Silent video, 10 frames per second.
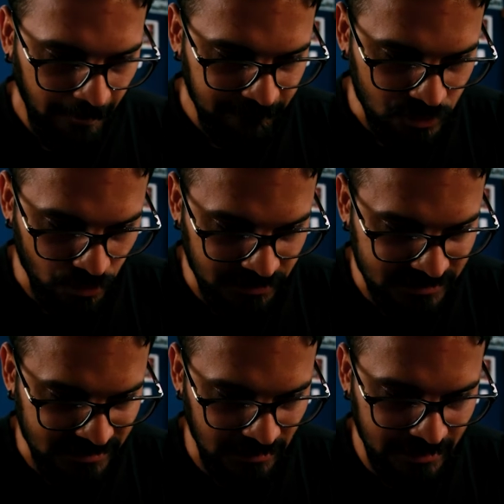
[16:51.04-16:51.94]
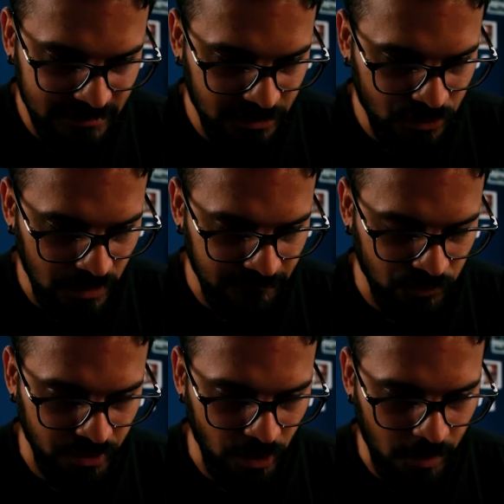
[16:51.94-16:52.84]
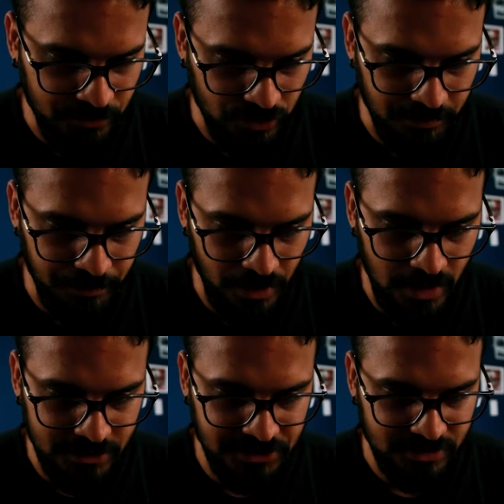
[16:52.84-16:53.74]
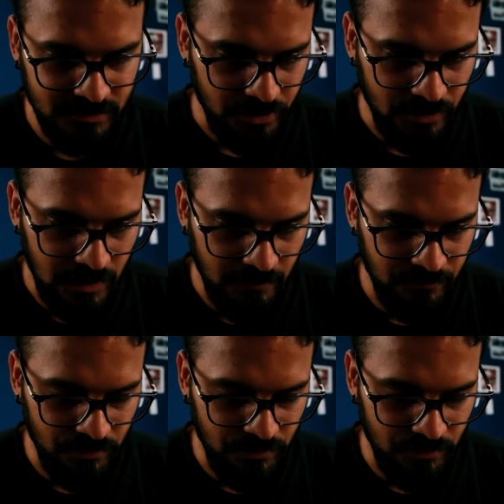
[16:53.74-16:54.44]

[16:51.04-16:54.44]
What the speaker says: So in selective you have three options: brush, then you have